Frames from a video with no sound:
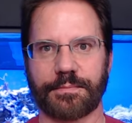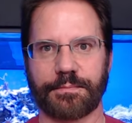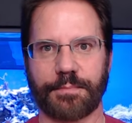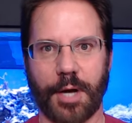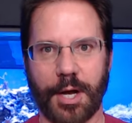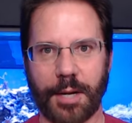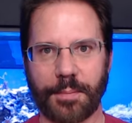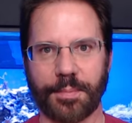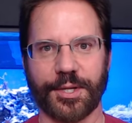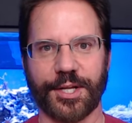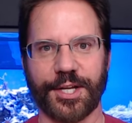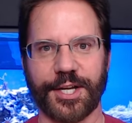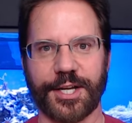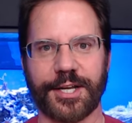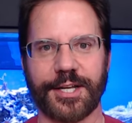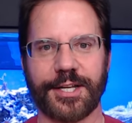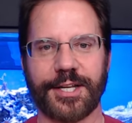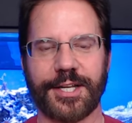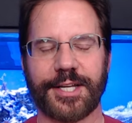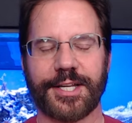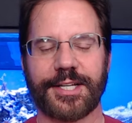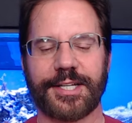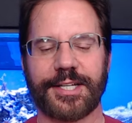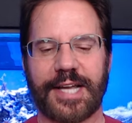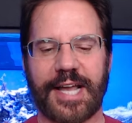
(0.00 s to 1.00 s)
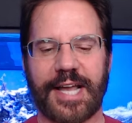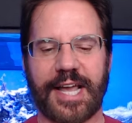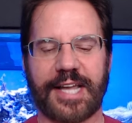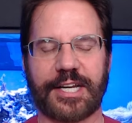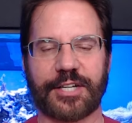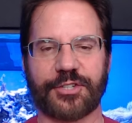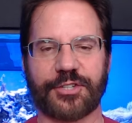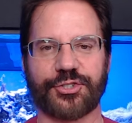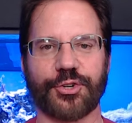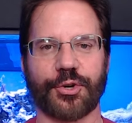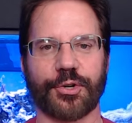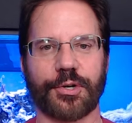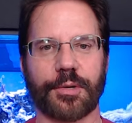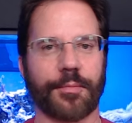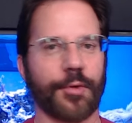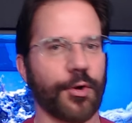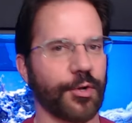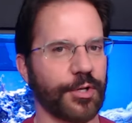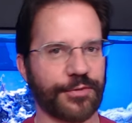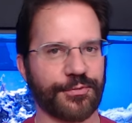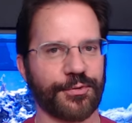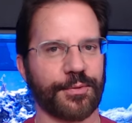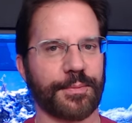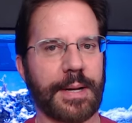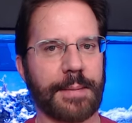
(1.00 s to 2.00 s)
public and it showed up
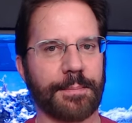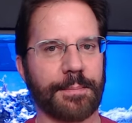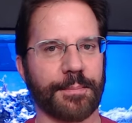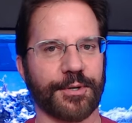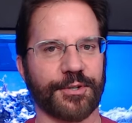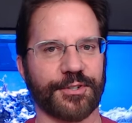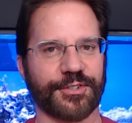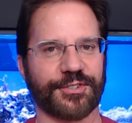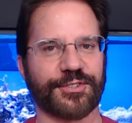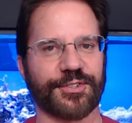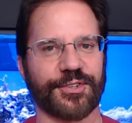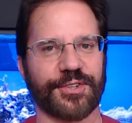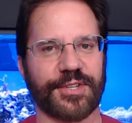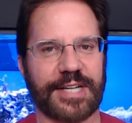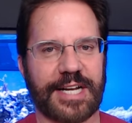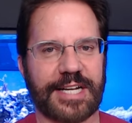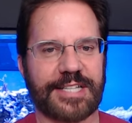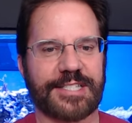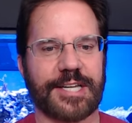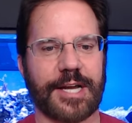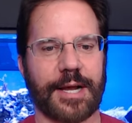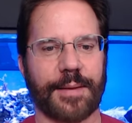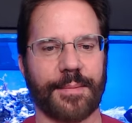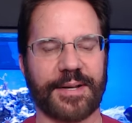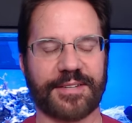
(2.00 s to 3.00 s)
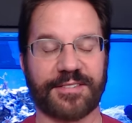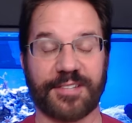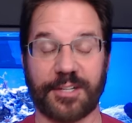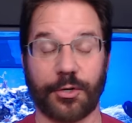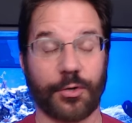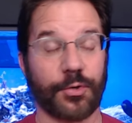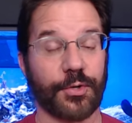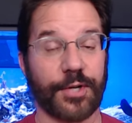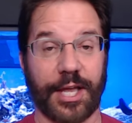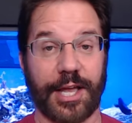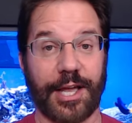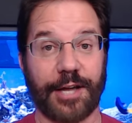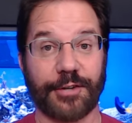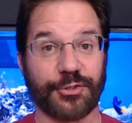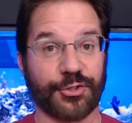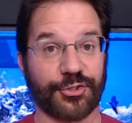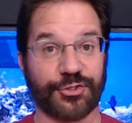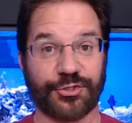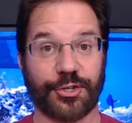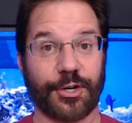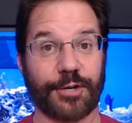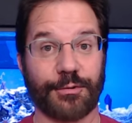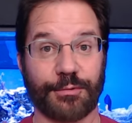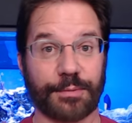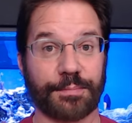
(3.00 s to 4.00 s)
only for members. So the next time I said, okay, I'll
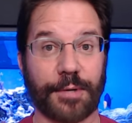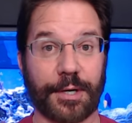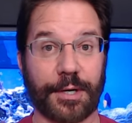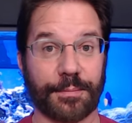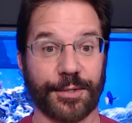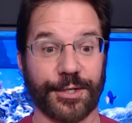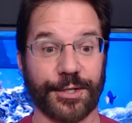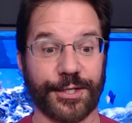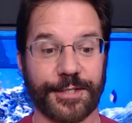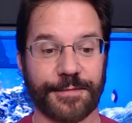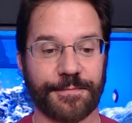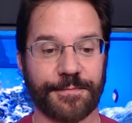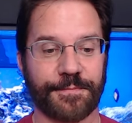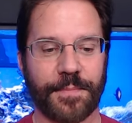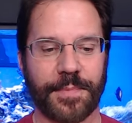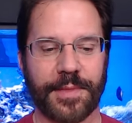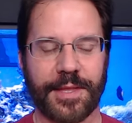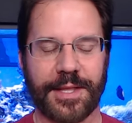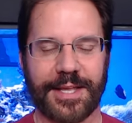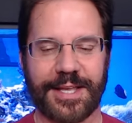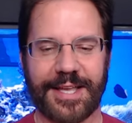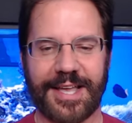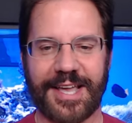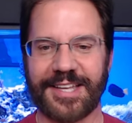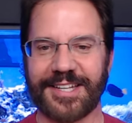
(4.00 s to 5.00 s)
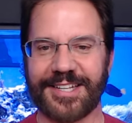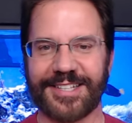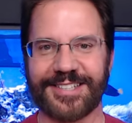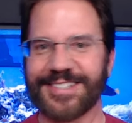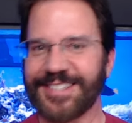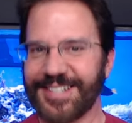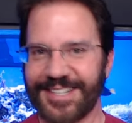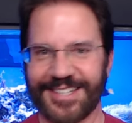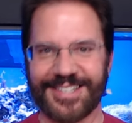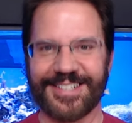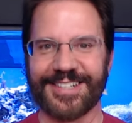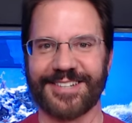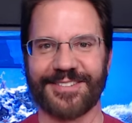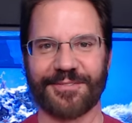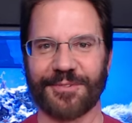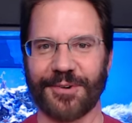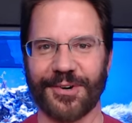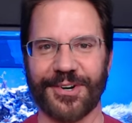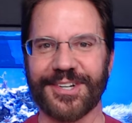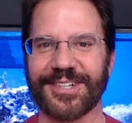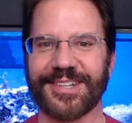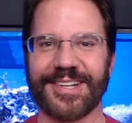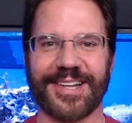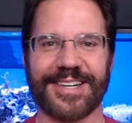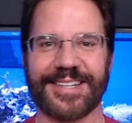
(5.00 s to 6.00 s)
just start with public. And it didn't
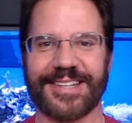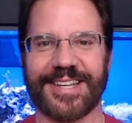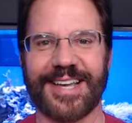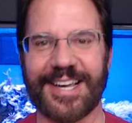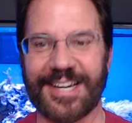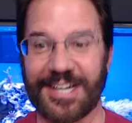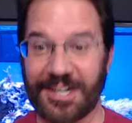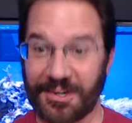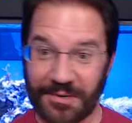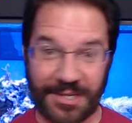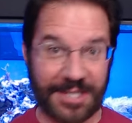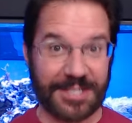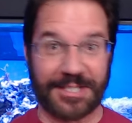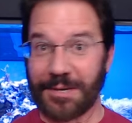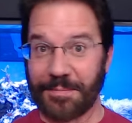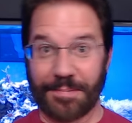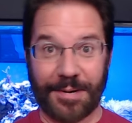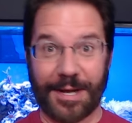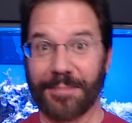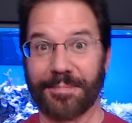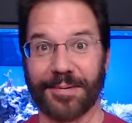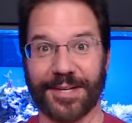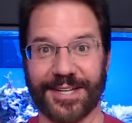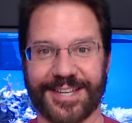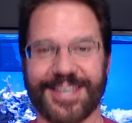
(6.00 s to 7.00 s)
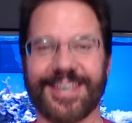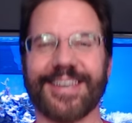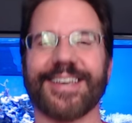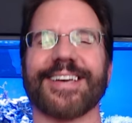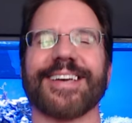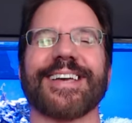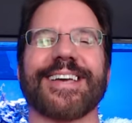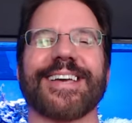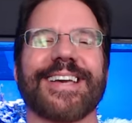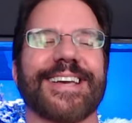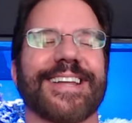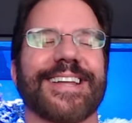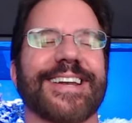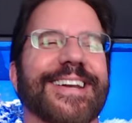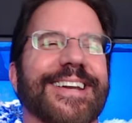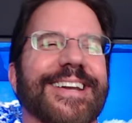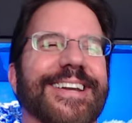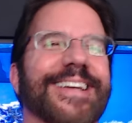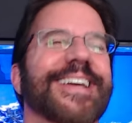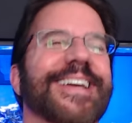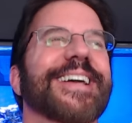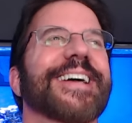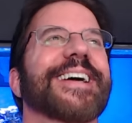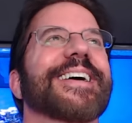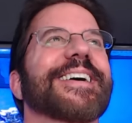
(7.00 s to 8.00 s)
work like that. It went to public.
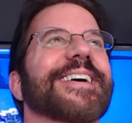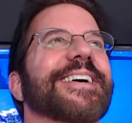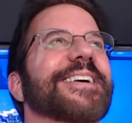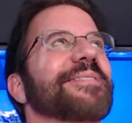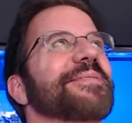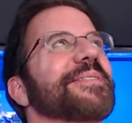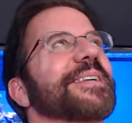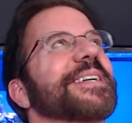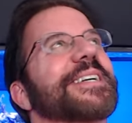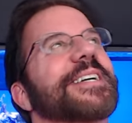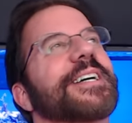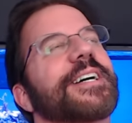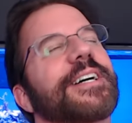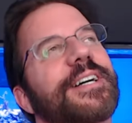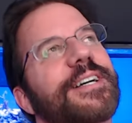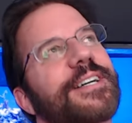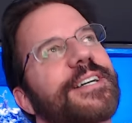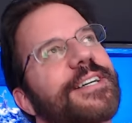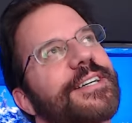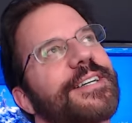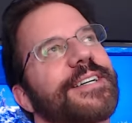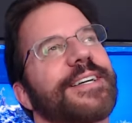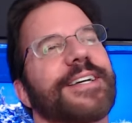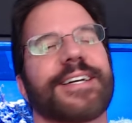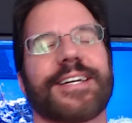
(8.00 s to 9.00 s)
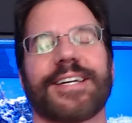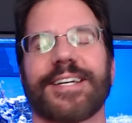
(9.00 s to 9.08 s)
I'm like, ugh.